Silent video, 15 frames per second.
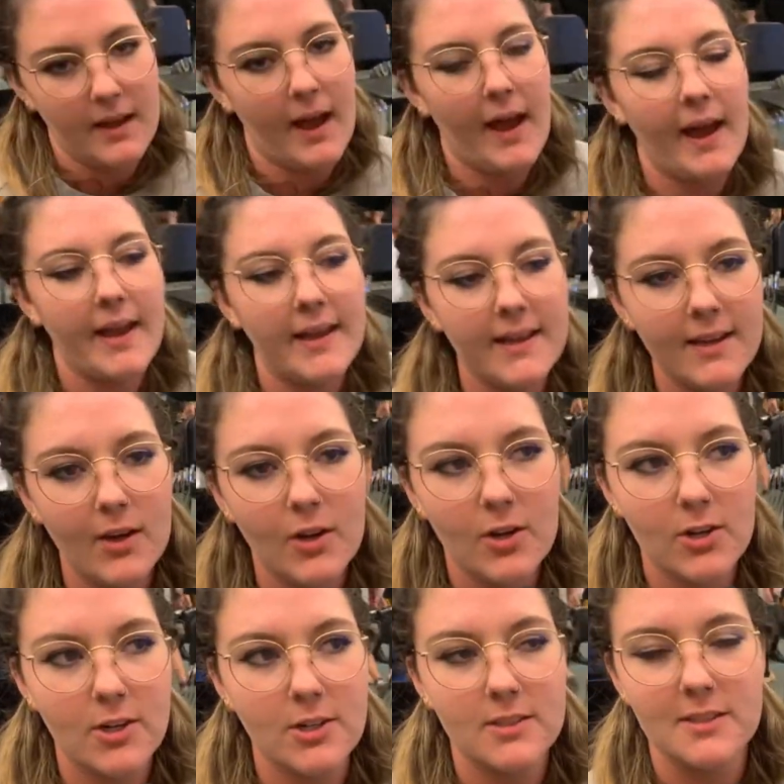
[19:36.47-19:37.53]
I
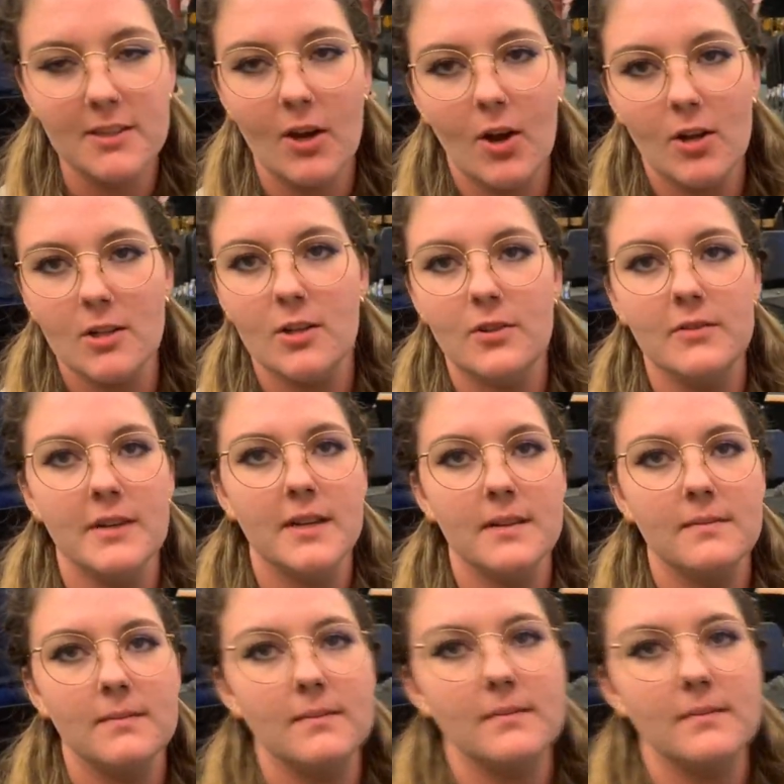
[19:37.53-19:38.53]
hurt all over.